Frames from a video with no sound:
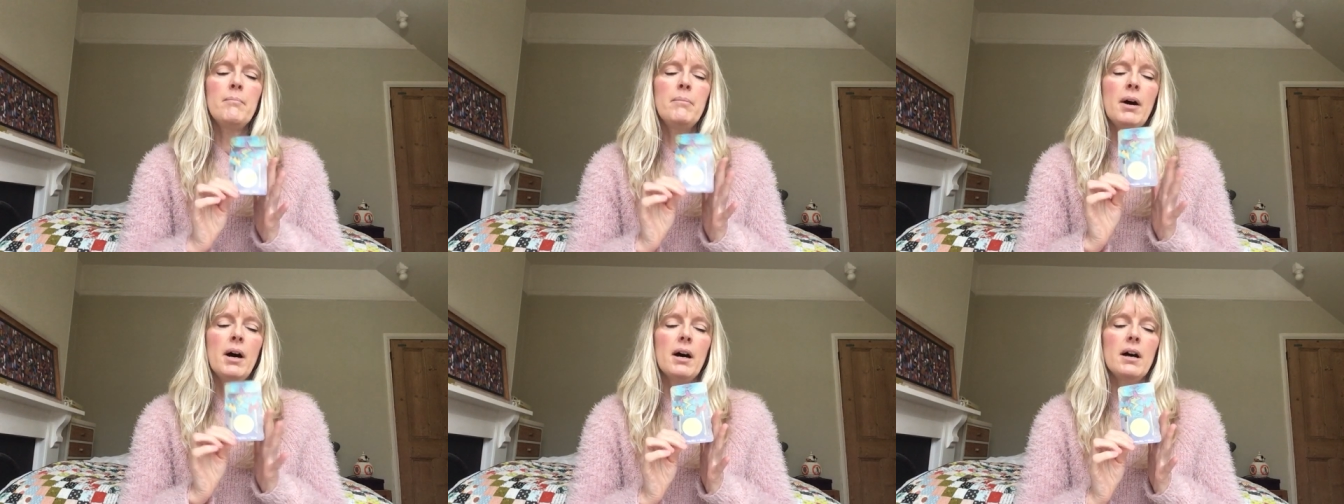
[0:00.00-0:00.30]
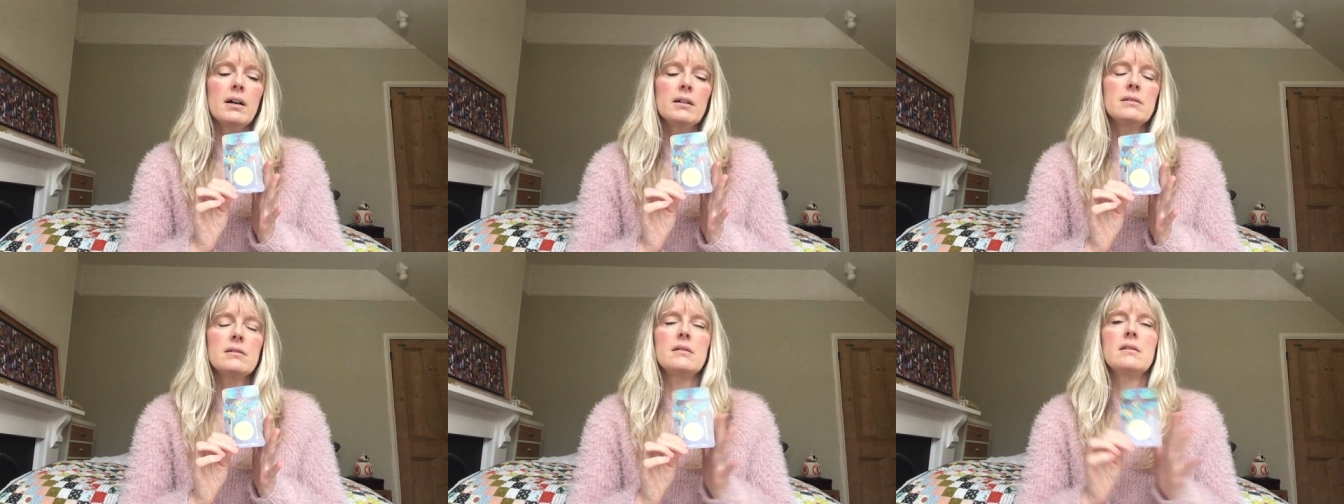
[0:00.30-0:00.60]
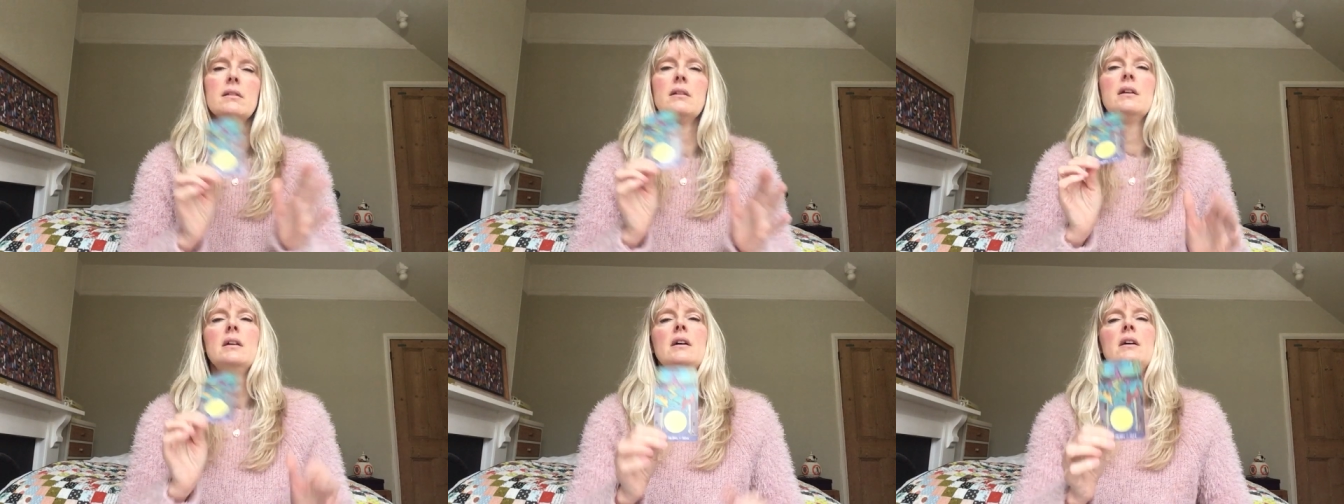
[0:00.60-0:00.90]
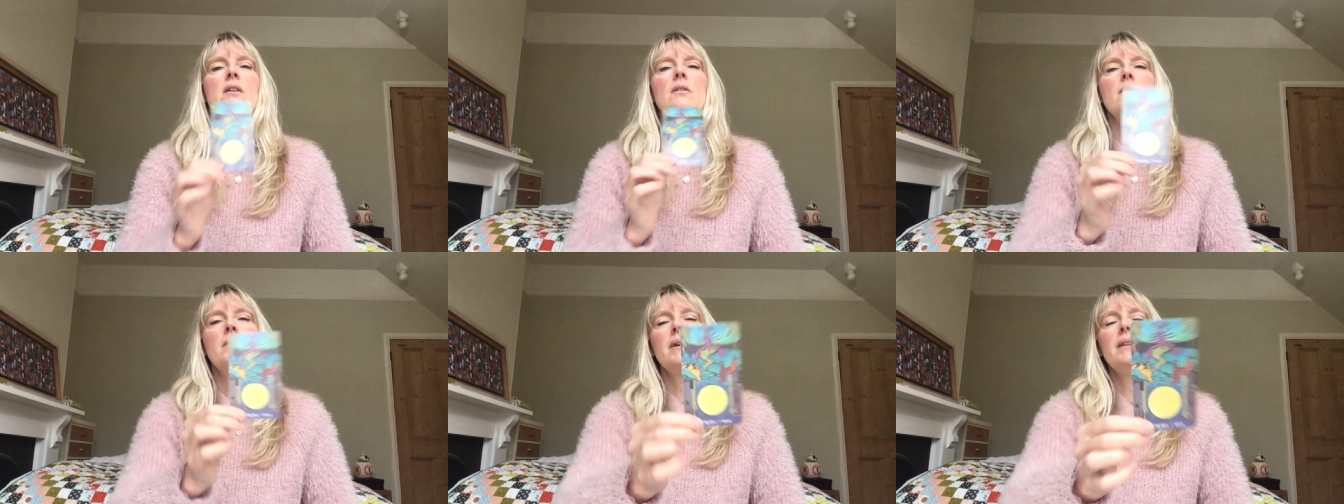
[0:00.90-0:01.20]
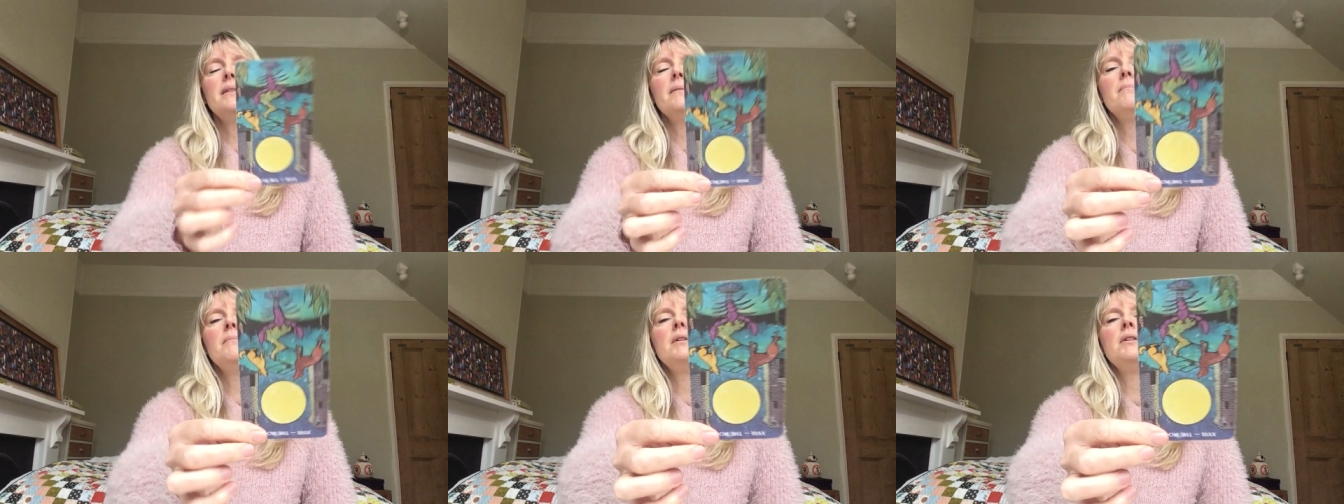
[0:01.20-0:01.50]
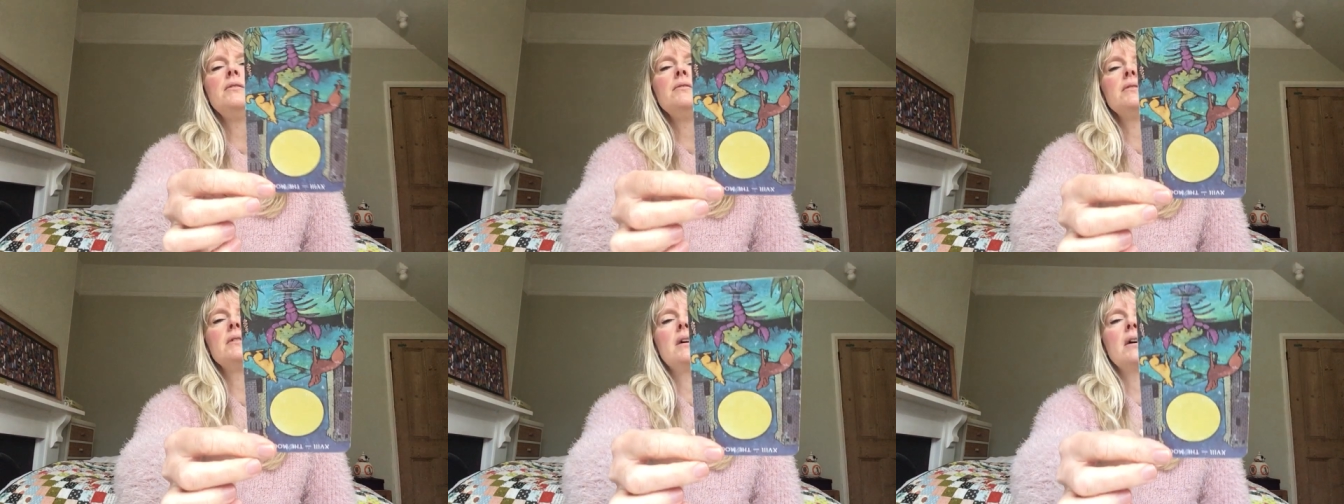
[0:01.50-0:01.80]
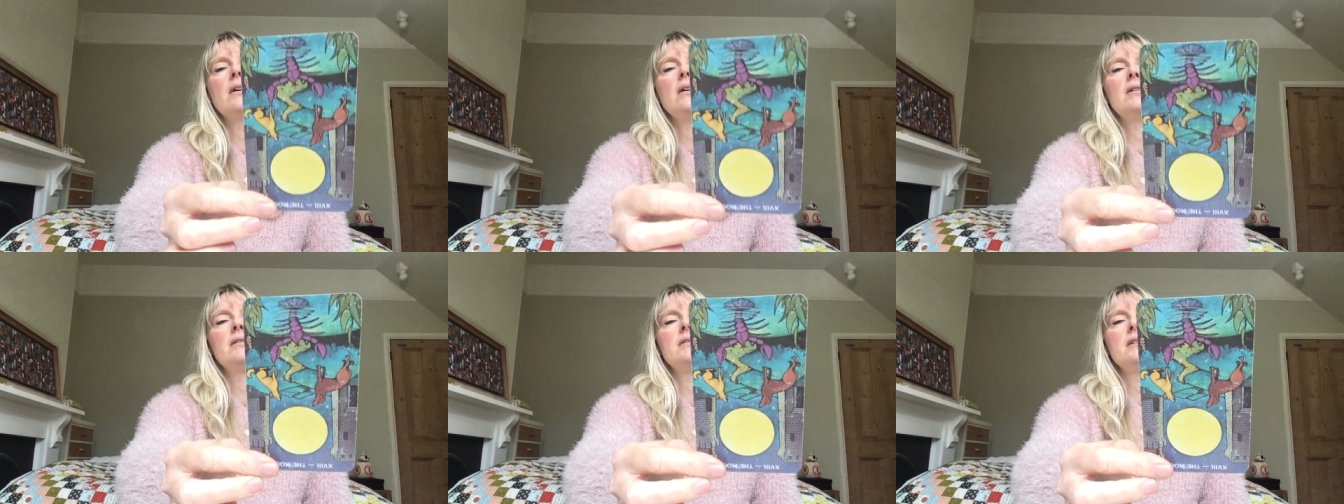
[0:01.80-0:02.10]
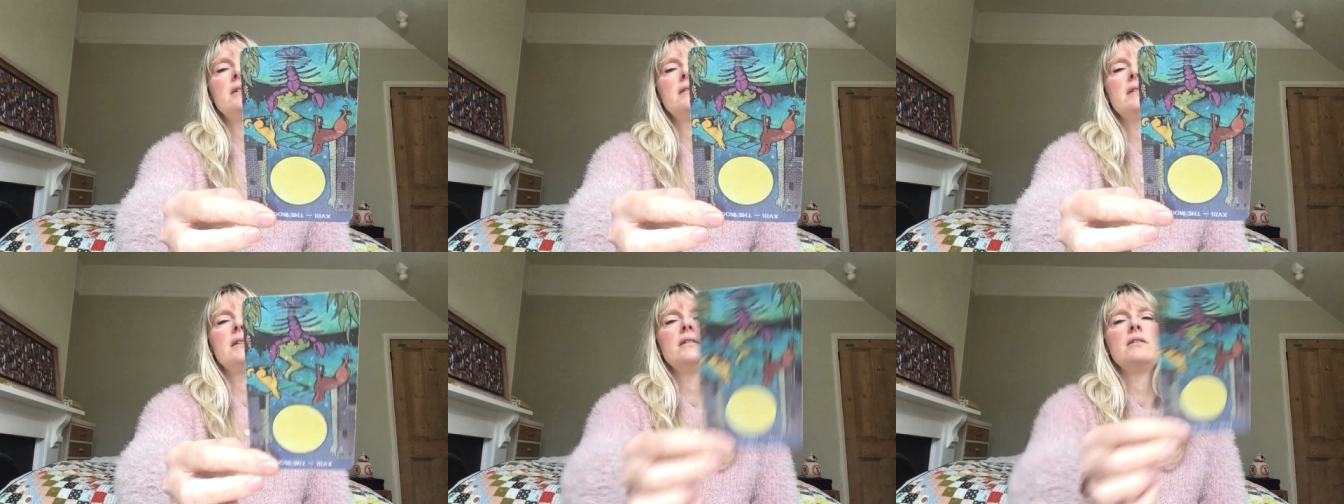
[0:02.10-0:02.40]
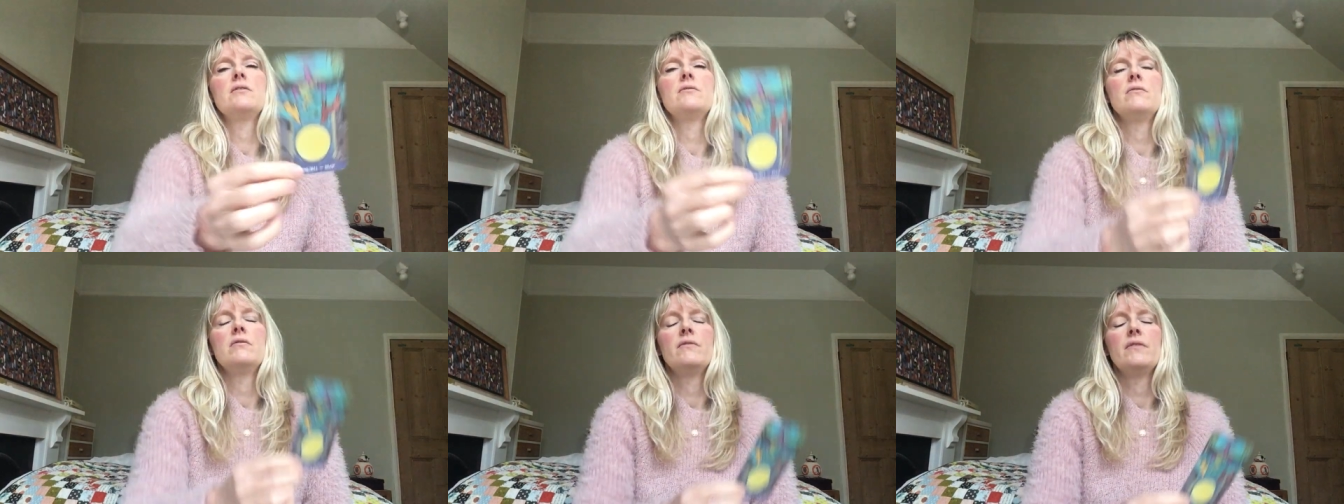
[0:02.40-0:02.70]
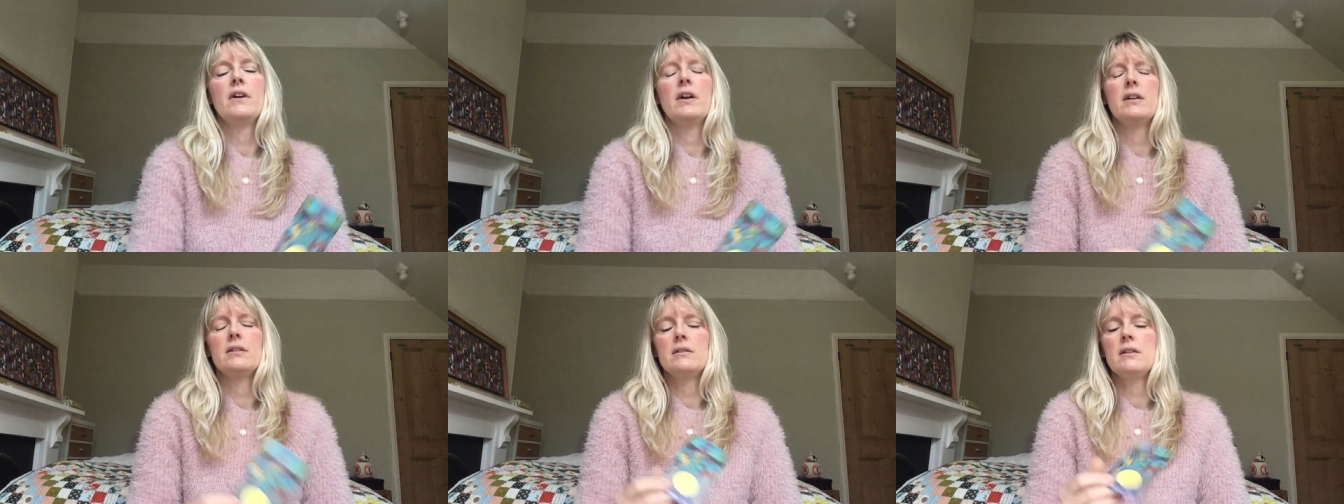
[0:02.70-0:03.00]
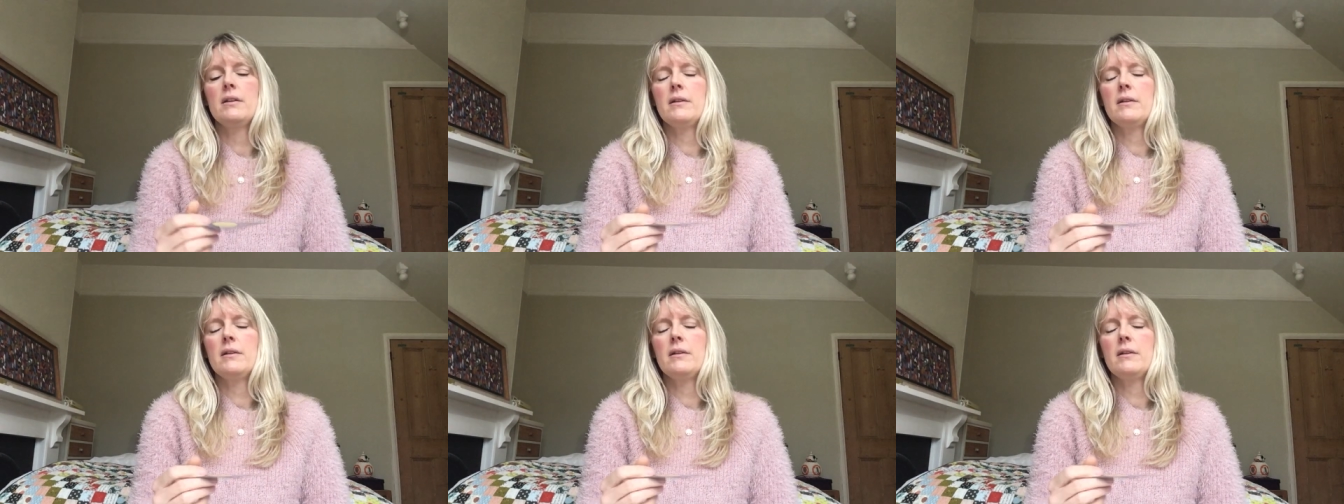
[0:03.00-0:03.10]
But when the moon card goes into reverse,